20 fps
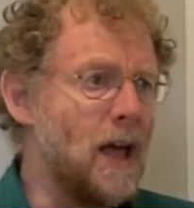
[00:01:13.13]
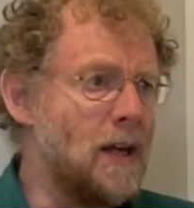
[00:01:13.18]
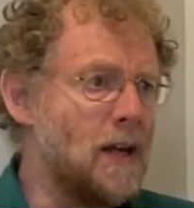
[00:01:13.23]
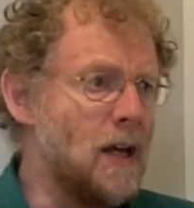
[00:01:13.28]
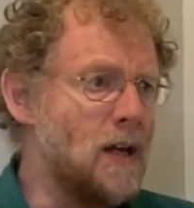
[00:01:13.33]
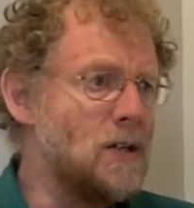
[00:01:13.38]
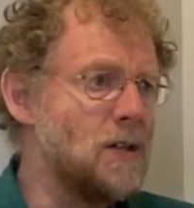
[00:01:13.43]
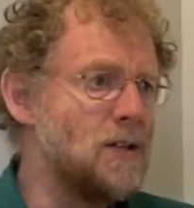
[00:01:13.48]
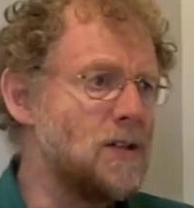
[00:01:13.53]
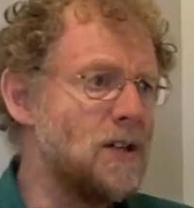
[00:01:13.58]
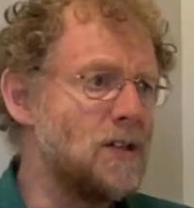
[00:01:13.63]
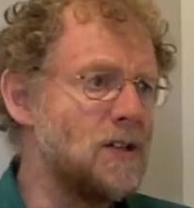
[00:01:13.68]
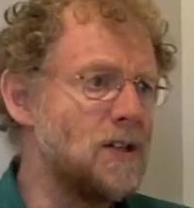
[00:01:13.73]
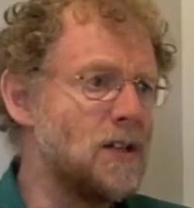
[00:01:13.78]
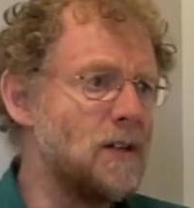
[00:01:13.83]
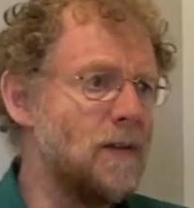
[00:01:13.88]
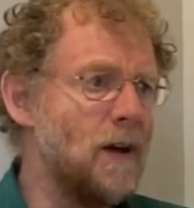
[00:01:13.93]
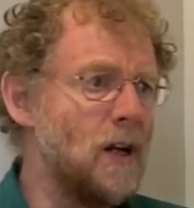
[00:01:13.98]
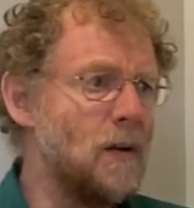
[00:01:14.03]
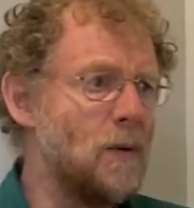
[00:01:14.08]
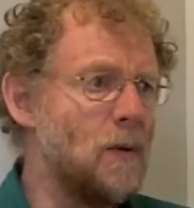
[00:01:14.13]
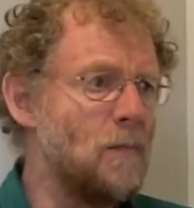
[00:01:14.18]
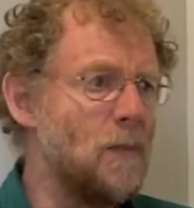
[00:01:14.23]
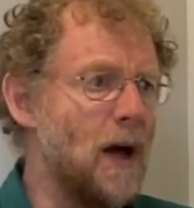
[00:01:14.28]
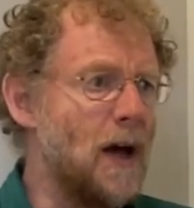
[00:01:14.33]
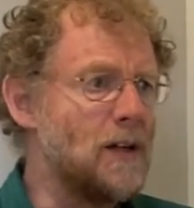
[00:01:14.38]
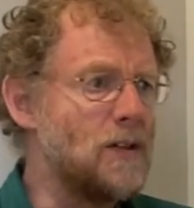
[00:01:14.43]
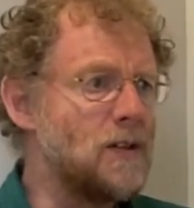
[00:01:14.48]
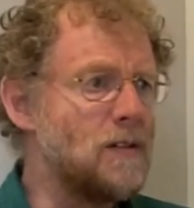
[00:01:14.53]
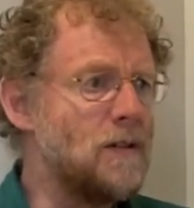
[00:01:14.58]
aid agencies and development
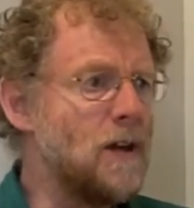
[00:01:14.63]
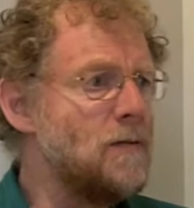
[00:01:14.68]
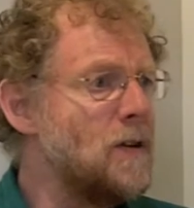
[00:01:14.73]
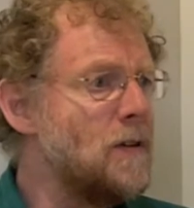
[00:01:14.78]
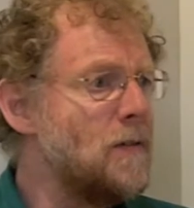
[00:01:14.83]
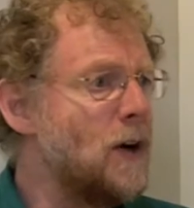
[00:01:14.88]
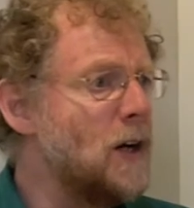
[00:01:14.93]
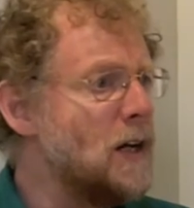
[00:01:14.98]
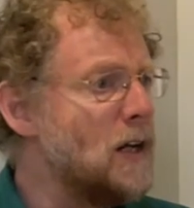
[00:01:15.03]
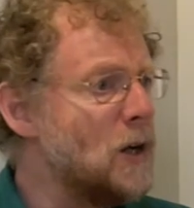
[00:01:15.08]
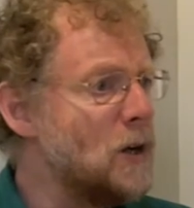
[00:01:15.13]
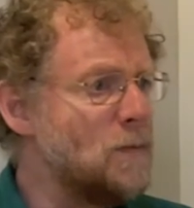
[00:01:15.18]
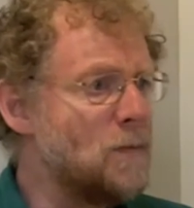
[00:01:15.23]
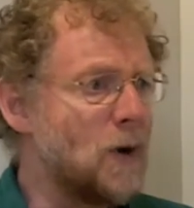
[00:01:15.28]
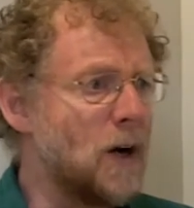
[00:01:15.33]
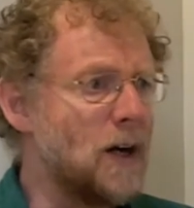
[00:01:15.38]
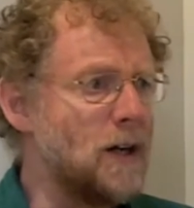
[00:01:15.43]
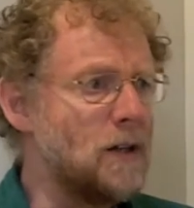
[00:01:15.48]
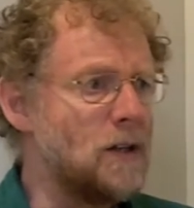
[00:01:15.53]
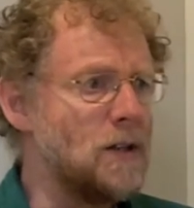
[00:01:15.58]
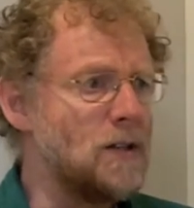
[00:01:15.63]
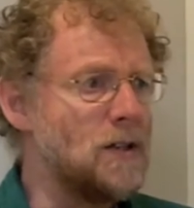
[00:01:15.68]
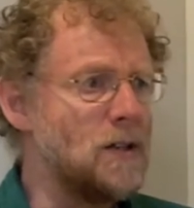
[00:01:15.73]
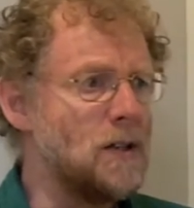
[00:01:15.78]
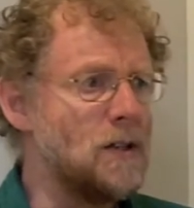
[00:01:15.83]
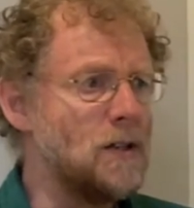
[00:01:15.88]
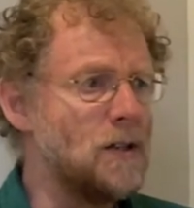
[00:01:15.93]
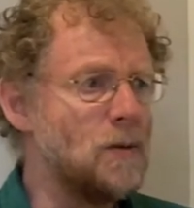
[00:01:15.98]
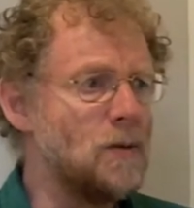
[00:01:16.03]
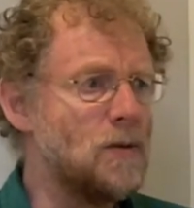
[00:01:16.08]
banks have given a very low
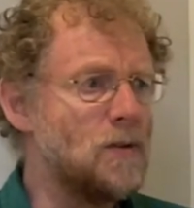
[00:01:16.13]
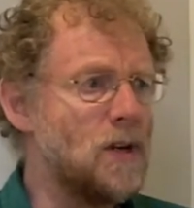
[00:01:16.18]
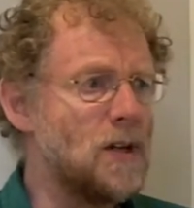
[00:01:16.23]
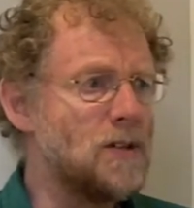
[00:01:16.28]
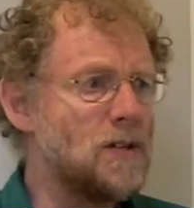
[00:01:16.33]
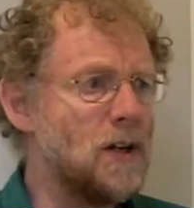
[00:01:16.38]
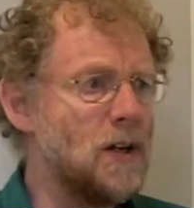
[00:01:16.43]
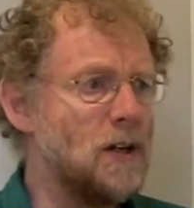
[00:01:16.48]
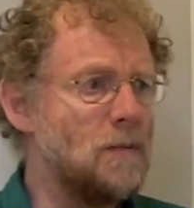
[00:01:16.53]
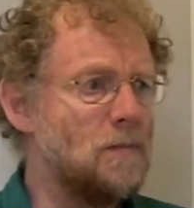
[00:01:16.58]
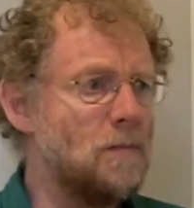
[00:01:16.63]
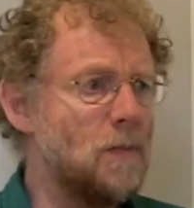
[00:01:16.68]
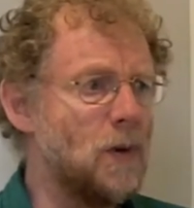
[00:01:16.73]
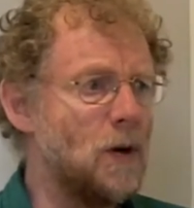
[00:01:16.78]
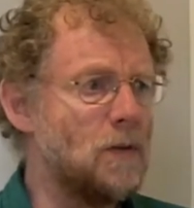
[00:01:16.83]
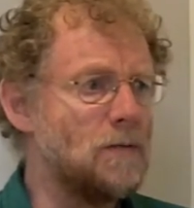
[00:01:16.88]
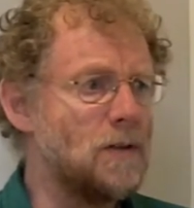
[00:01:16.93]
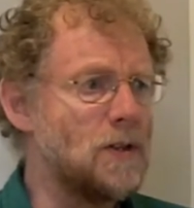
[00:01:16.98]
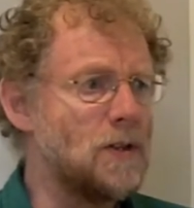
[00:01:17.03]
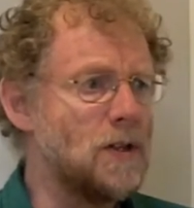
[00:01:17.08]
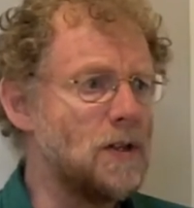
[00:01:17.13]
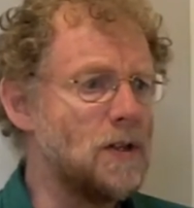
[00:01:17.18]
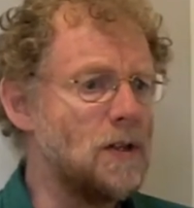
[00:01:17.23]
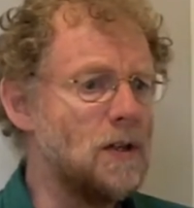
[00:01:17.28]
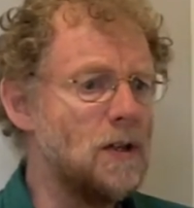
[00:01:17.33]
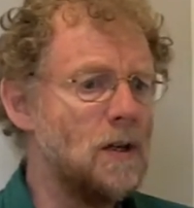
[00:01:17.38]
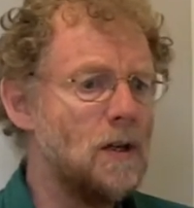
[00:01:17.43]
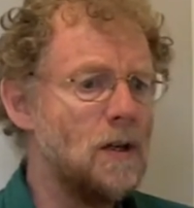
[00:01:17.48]
priority to addressing urban poverty.